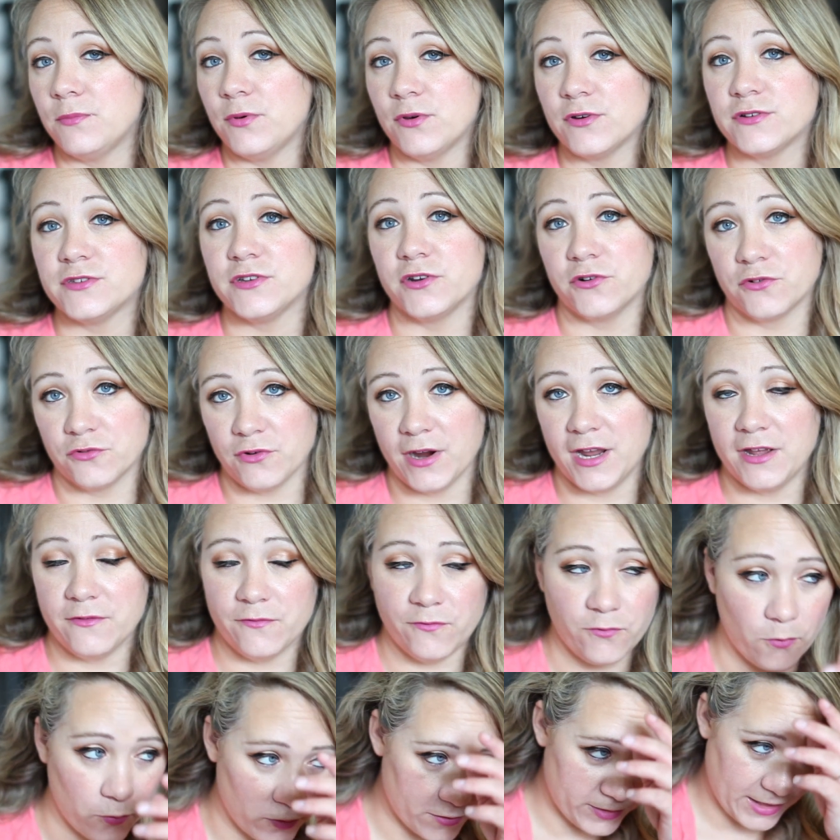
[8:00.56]
books are great
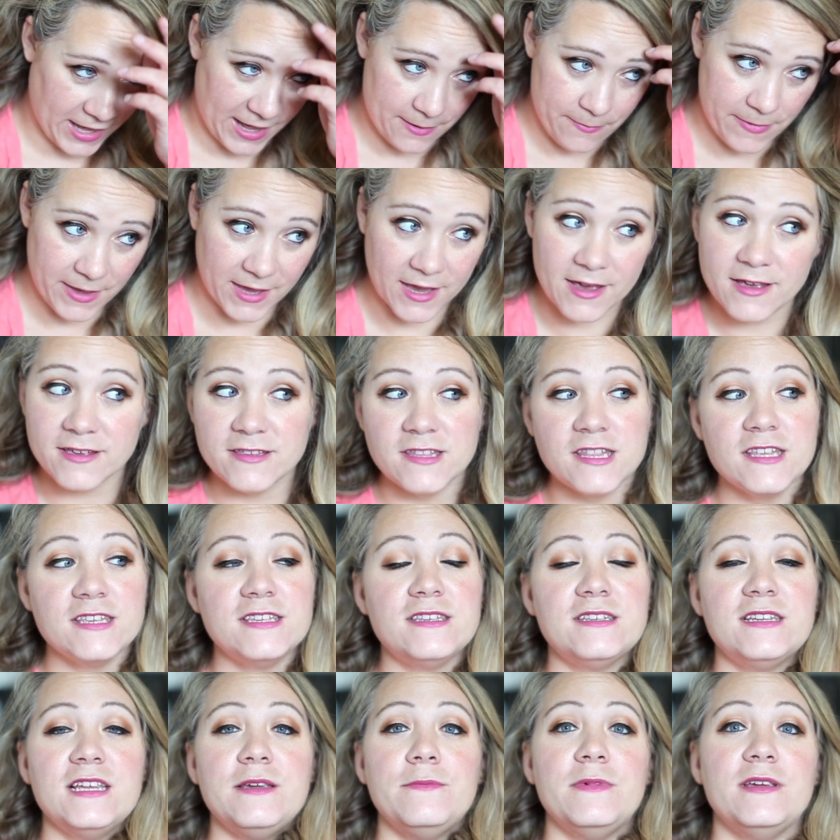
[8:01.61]
for that because the
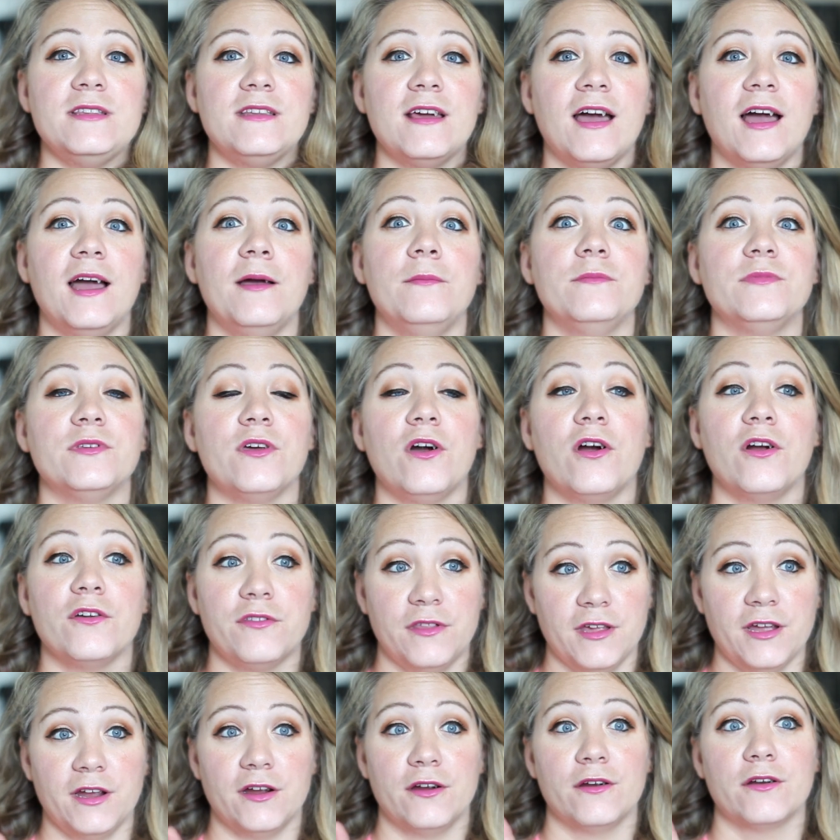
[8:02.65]
steamy times are
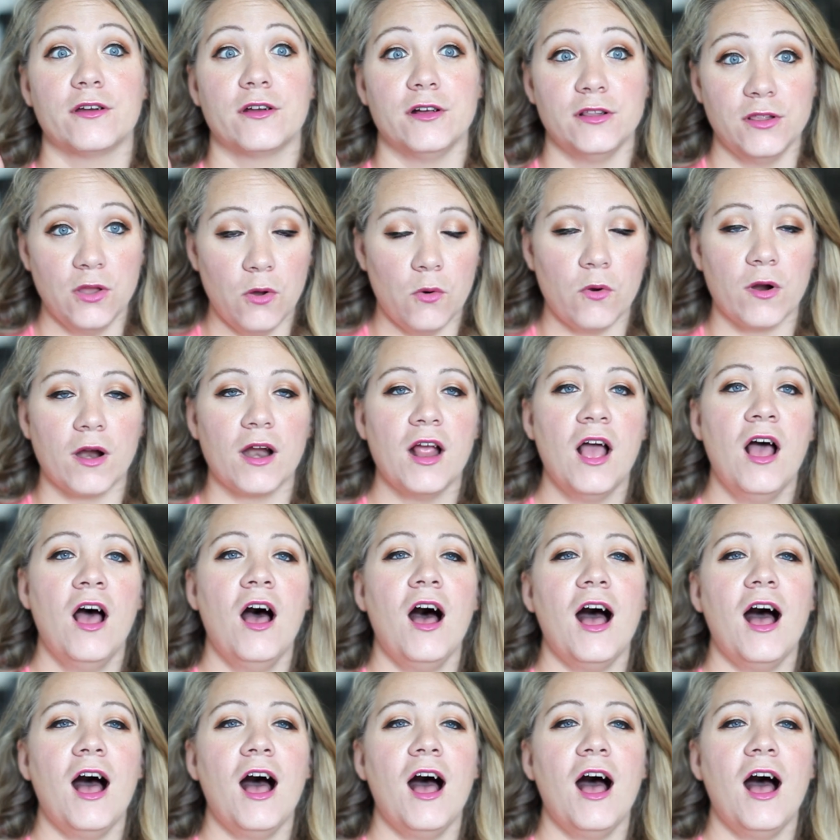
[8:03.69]
there galore.